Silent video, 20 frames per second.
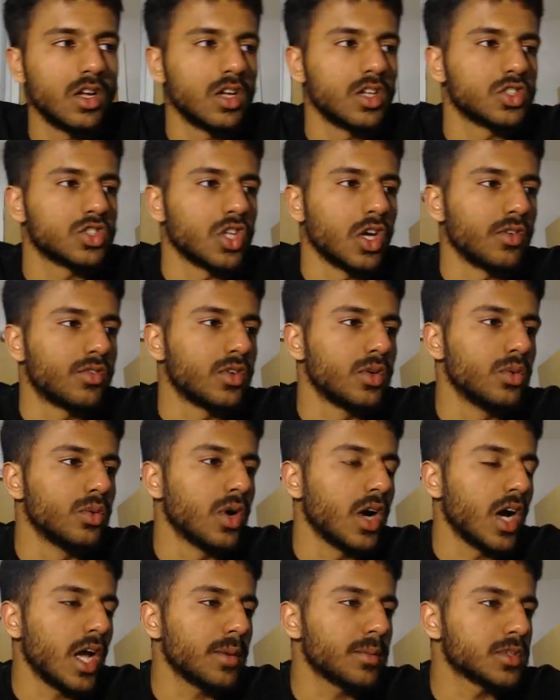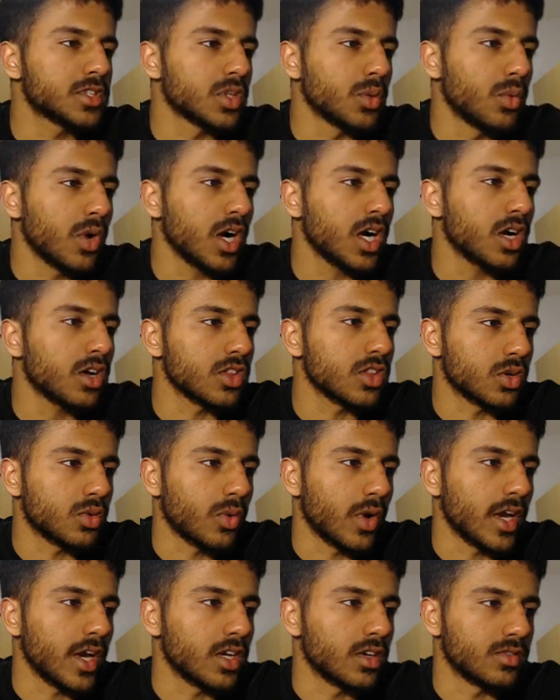So if you were able to work out the
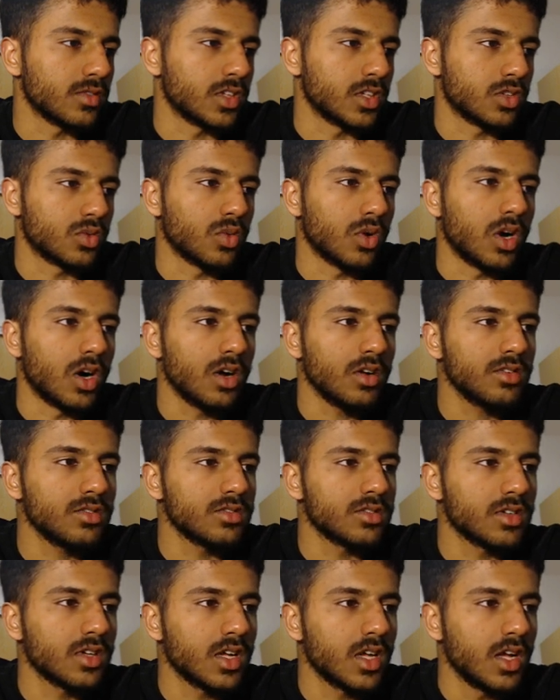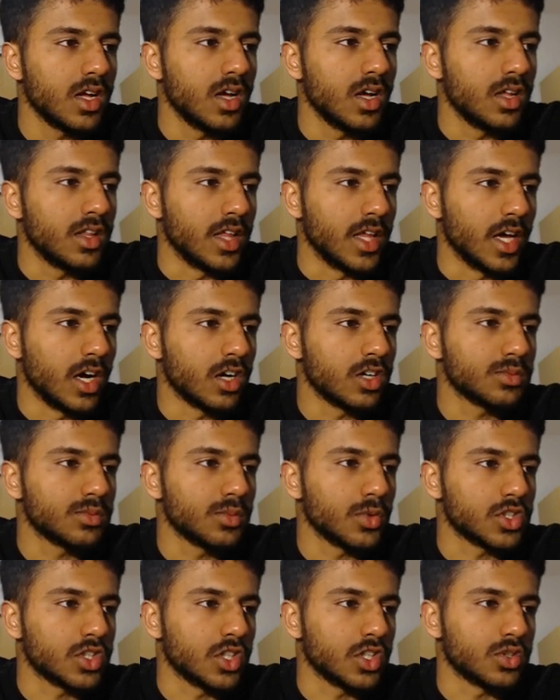gradient of this graph, the Young's
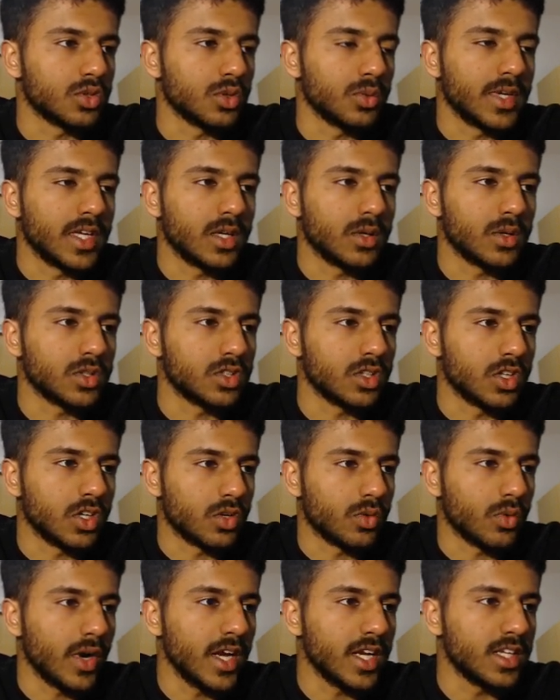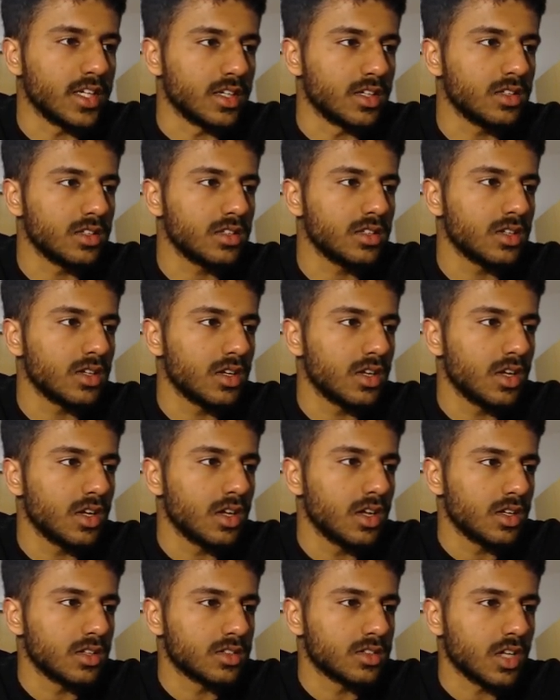modulus will be equal to the gradient
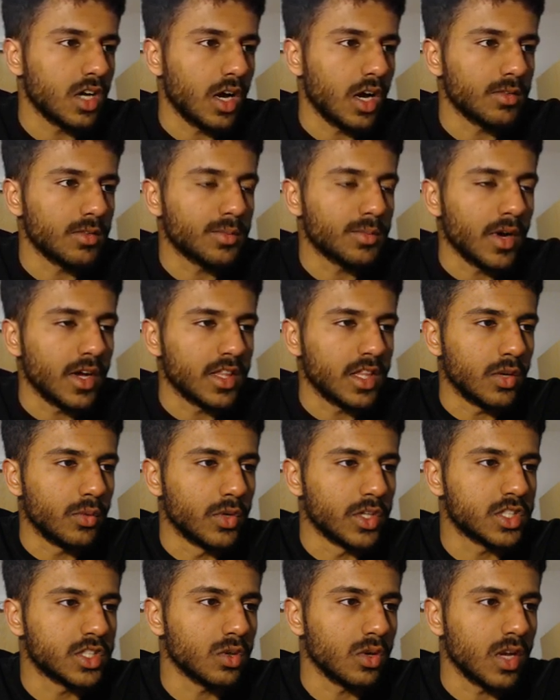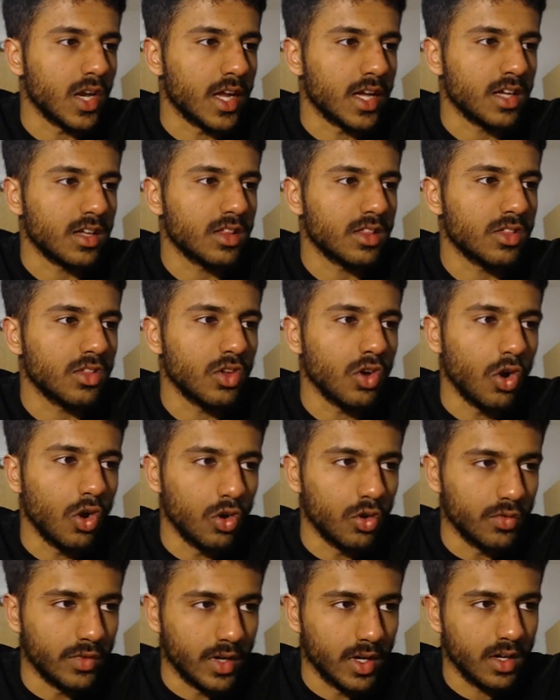times by the original length
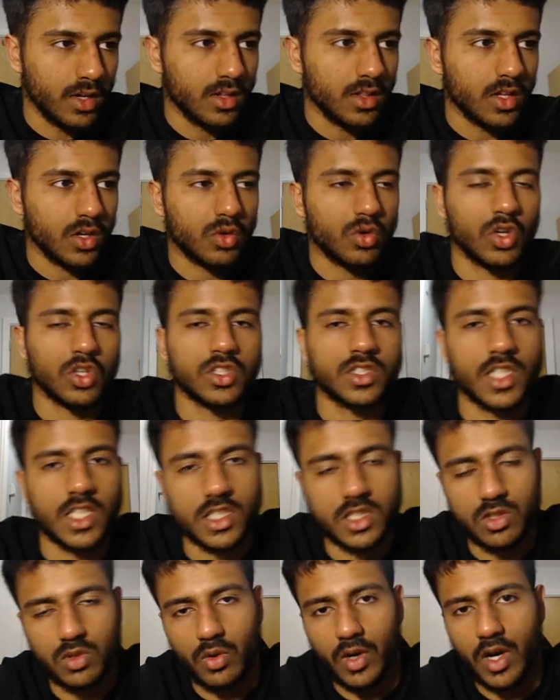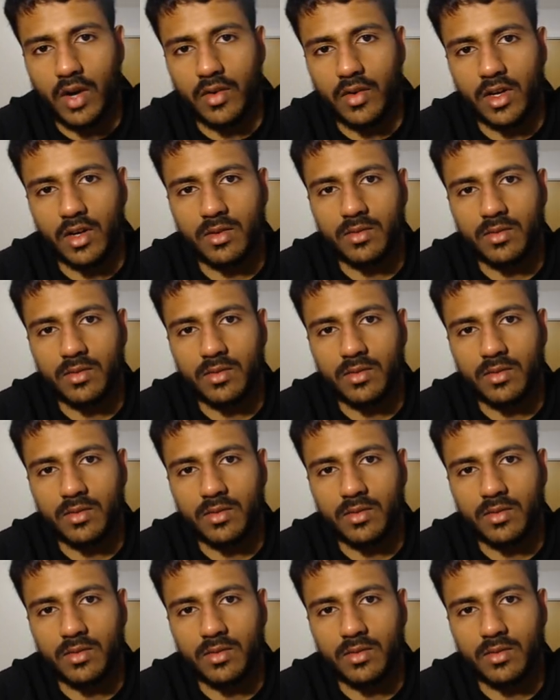over the cross-sectional area.